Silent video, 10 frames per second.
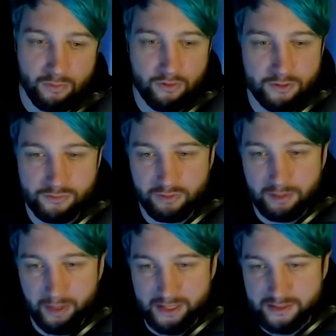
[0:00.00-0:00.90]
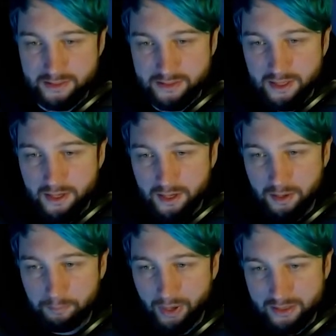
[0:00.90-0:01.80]
those rear mechs,
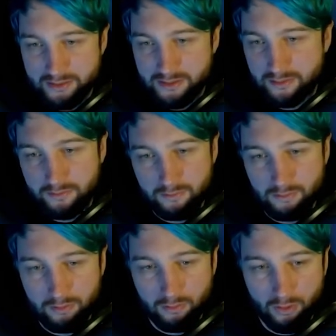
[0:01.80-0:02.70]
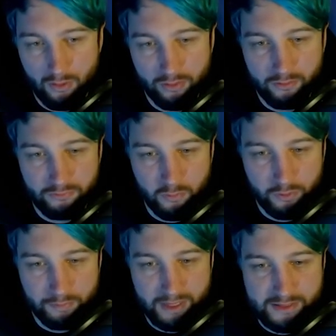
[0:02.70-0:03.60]
but on the
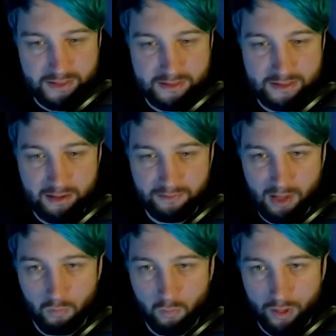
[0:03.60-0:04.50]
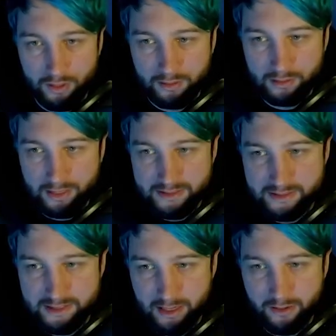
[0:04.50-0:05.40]
forward mechs, having that one laser
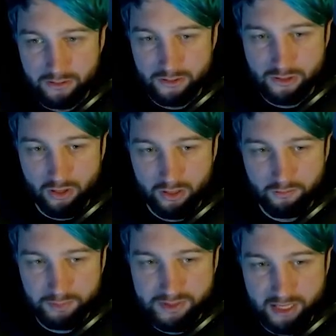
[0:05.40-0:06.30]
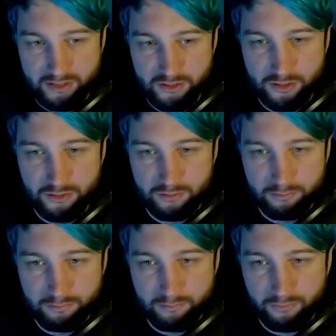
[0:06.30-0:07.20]
tower just kind of protects you
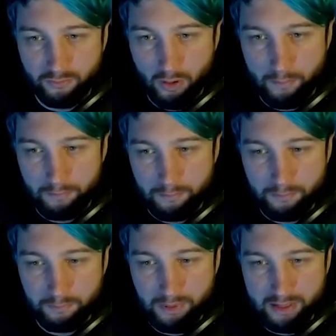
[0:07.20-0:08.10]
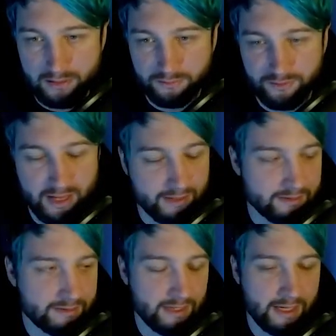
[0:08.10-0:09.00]
from being
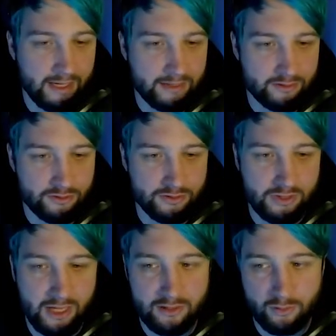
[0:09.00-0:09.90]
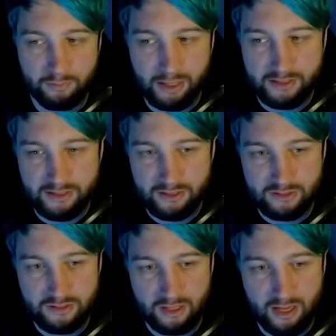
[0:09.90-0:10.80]
flanked and just getting your
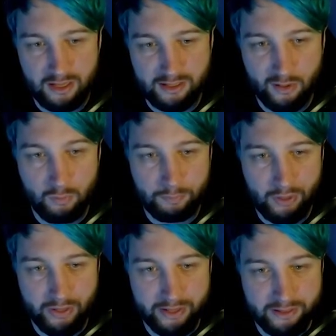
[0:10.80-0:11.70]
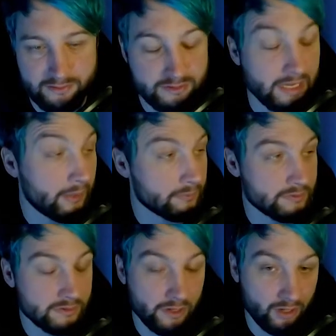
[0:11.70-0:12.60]
mechs killed by
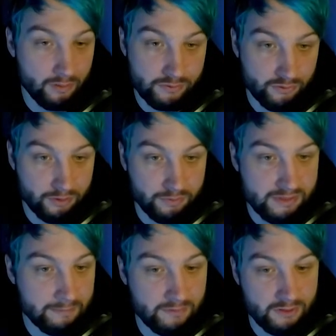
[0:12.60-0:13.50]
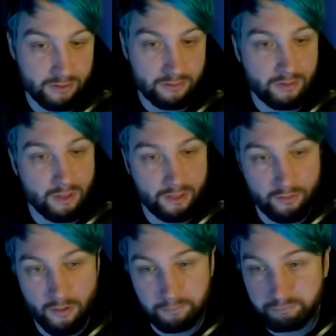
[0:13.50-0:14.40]
scouts, like I was trying to attempt to do earlier on.